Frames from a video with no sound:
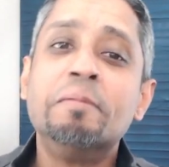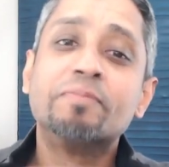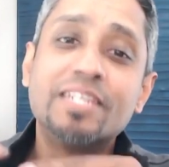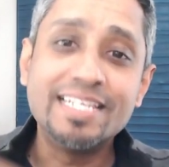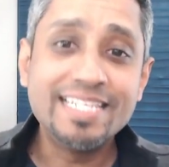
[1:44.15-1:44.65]

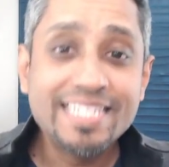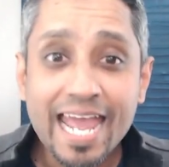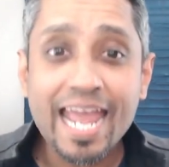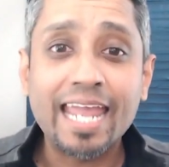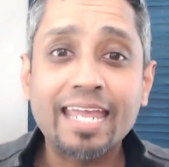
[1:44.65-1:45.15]

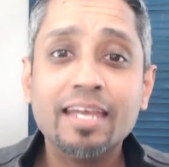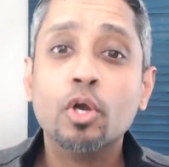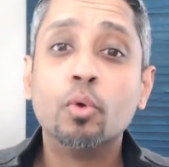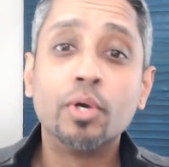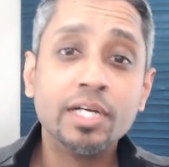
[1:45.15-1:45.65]
Today,
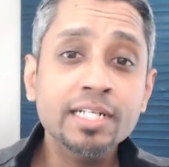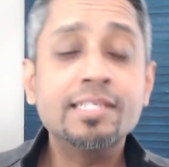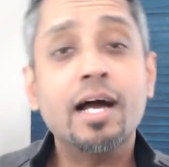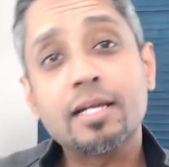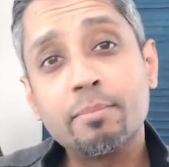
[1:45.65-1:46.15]
we're going to
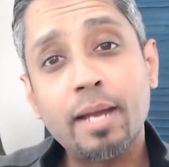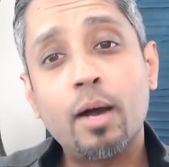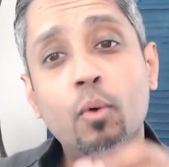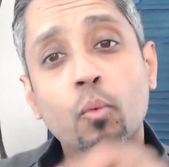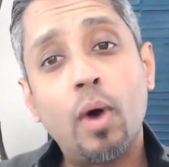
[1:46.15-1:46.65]
talk
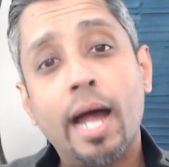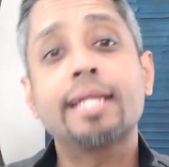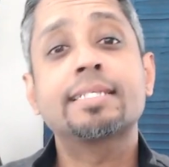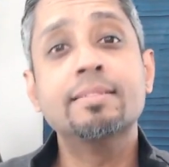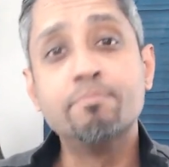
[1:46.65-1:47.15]
about why
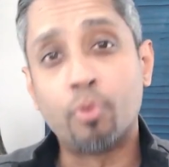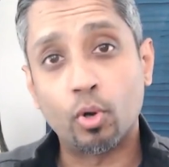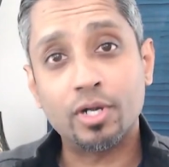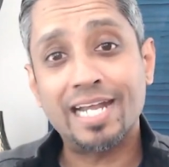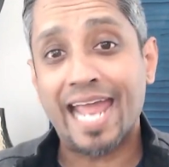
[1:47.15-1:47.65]
it's important